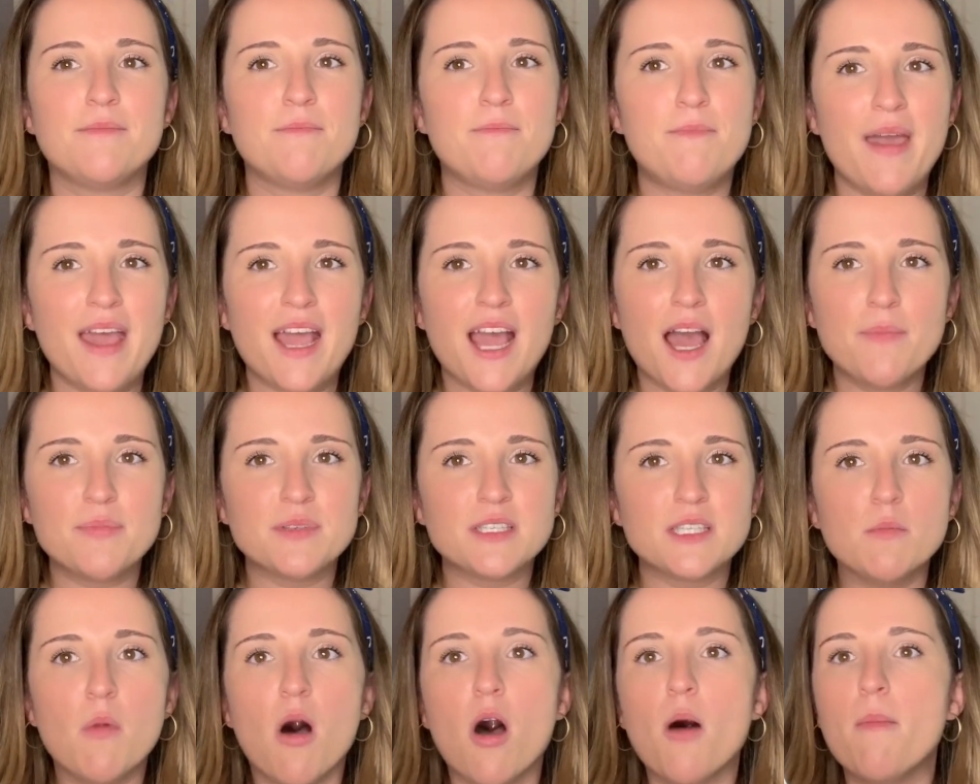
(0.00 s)
Pick up a
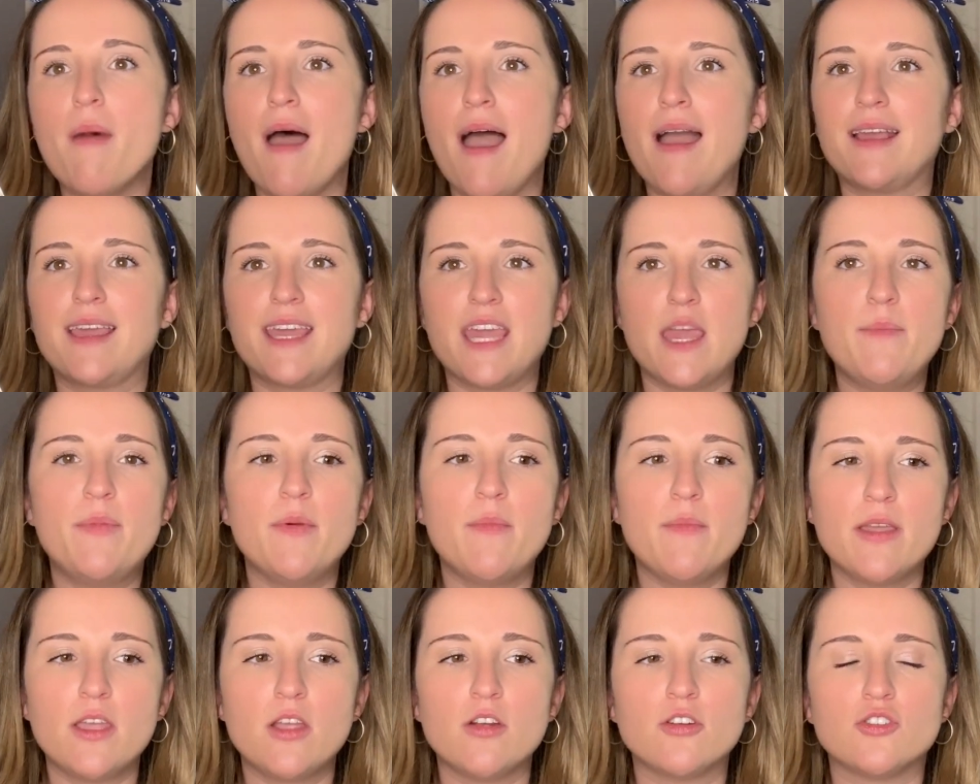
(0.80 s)
small bag, keep
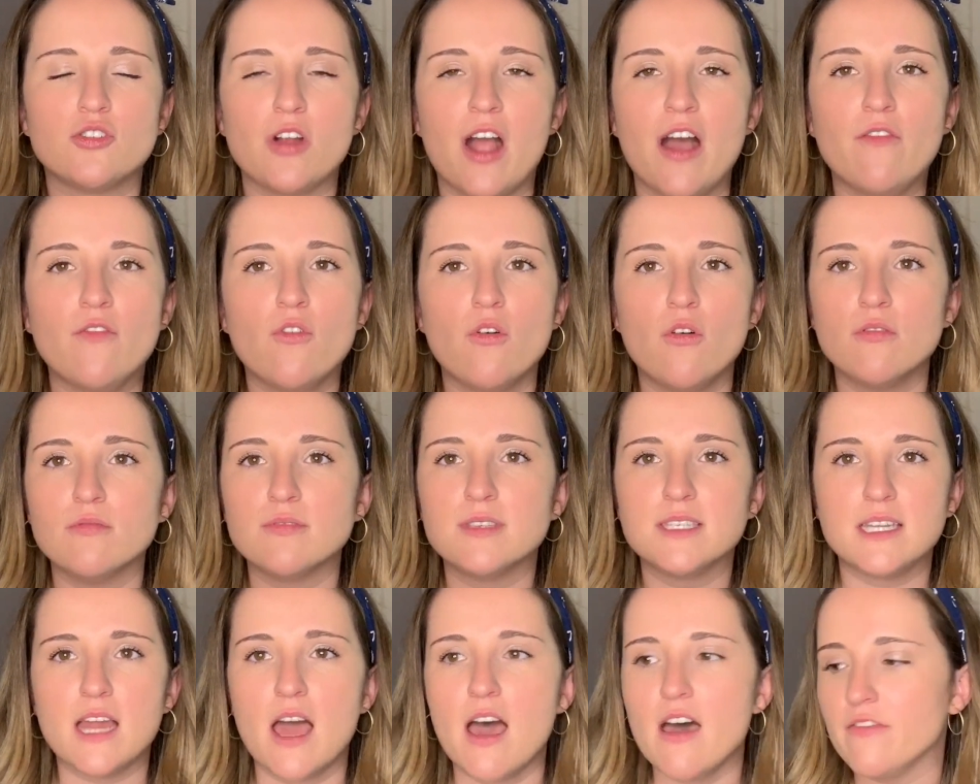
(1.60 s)
them in your travel
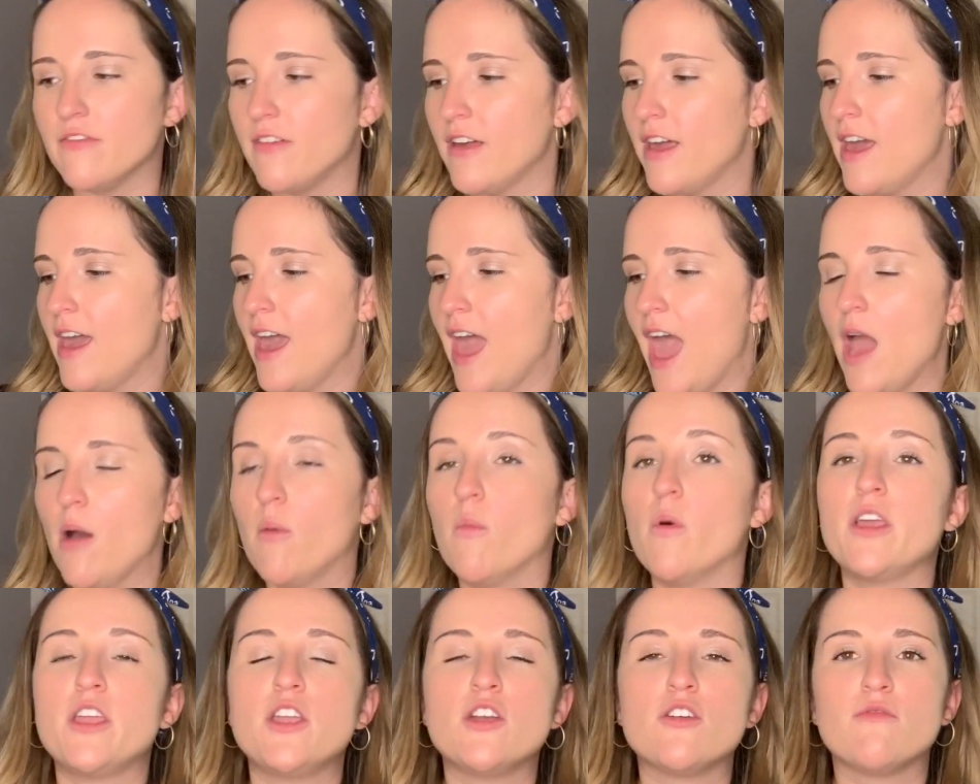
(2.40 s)
stuff, and
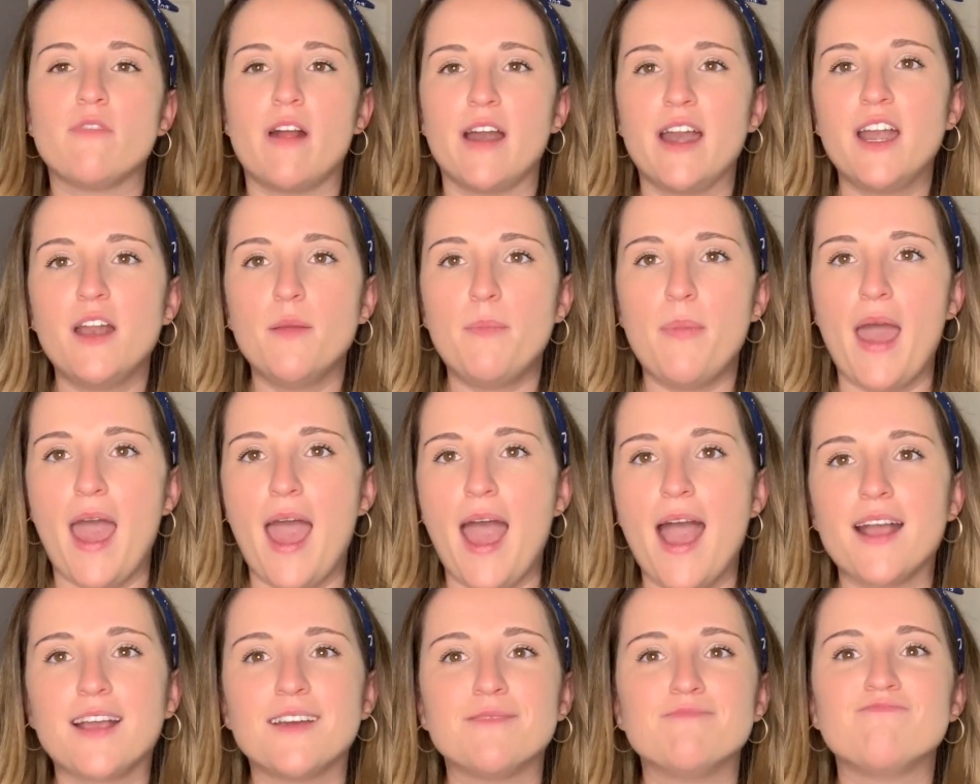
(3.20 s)
when you're ready to
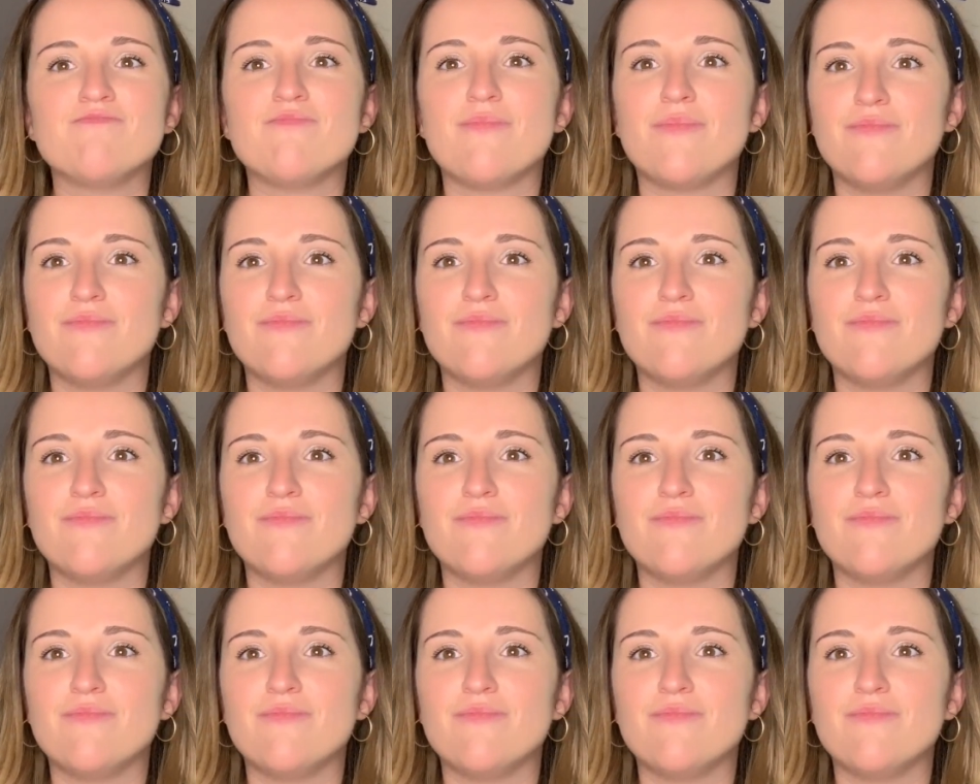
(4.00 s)
pack,